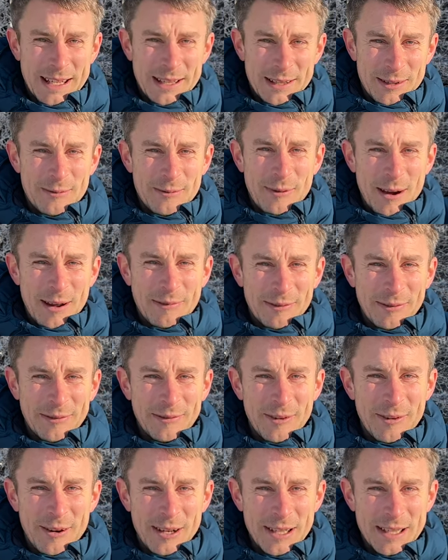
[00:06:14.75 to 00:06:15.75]
you'll ever
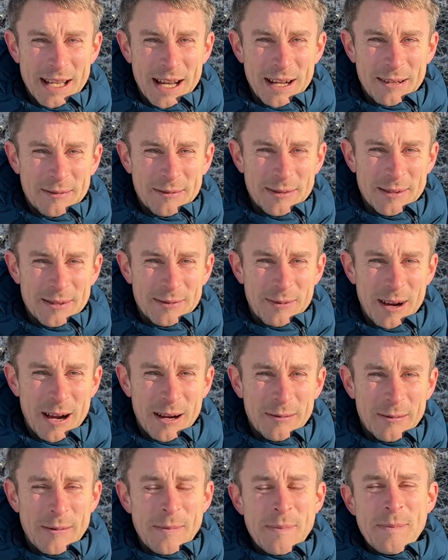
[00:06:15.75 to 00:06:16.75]
find out as well.